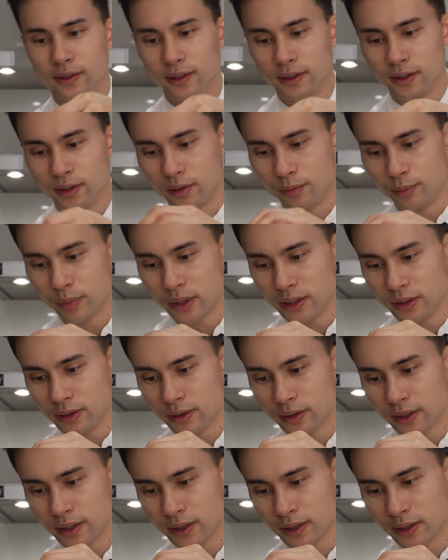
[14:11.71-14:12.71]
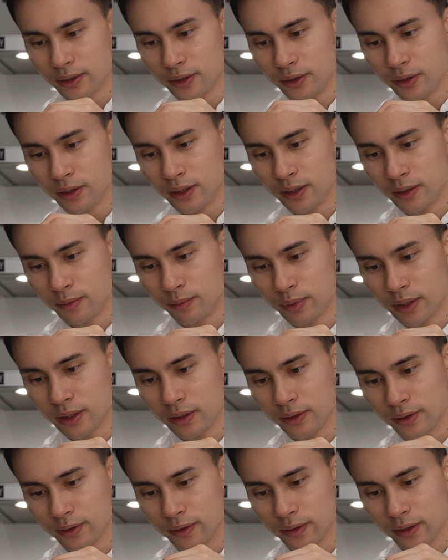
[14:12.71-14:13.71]
a little peel here. You can
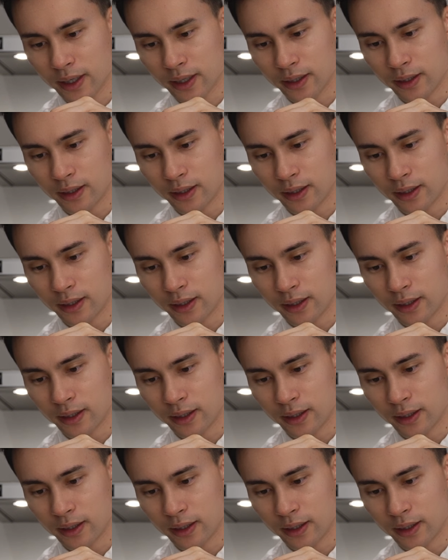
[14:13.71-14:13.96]
peel that